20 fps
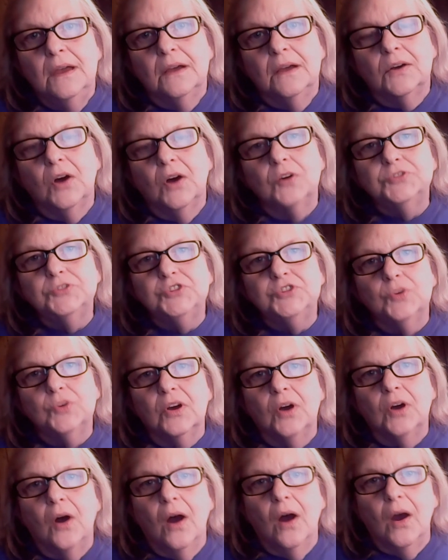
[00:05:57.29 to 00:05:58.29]
go to a
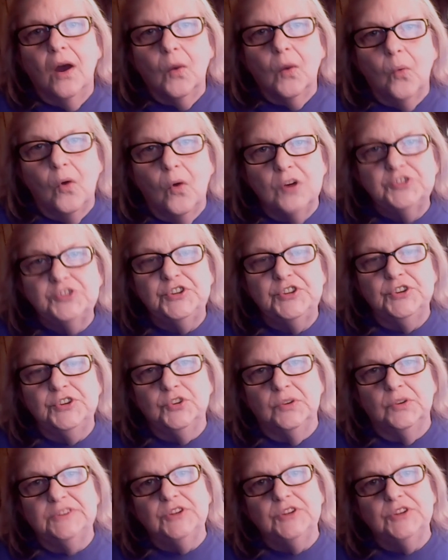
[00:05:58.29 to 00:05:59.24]
car wash and do it.